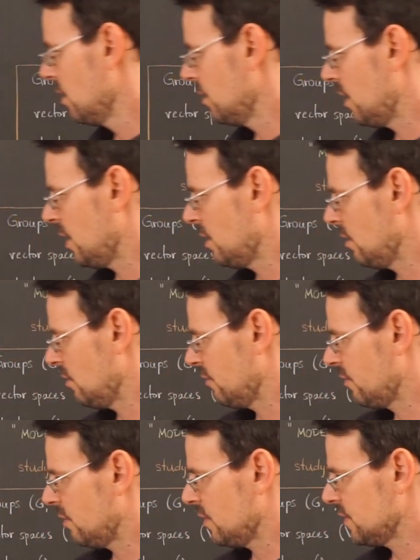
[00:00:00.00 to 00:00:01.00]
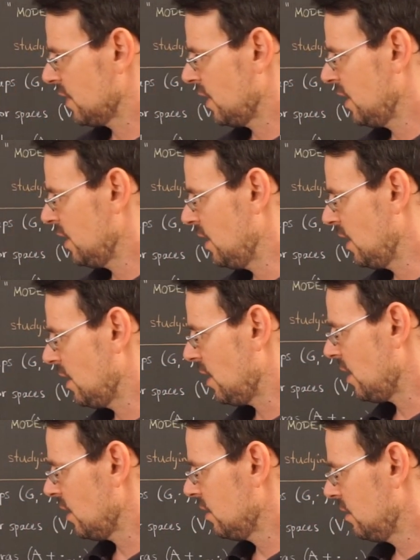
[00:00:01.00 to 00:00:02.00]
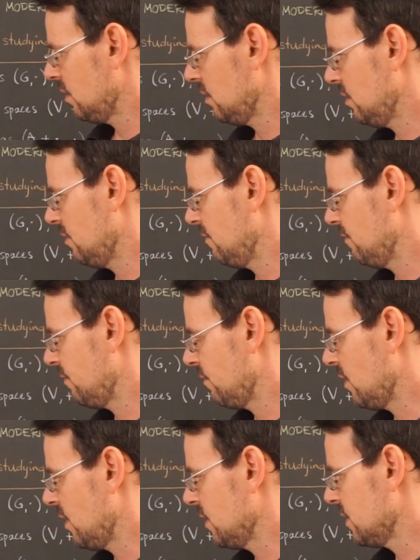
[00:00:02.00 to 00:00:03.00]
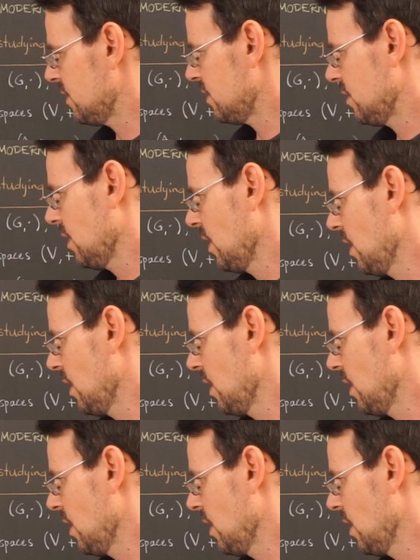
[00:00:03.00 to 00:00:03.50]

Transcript: Then, of course, René Descartes in France,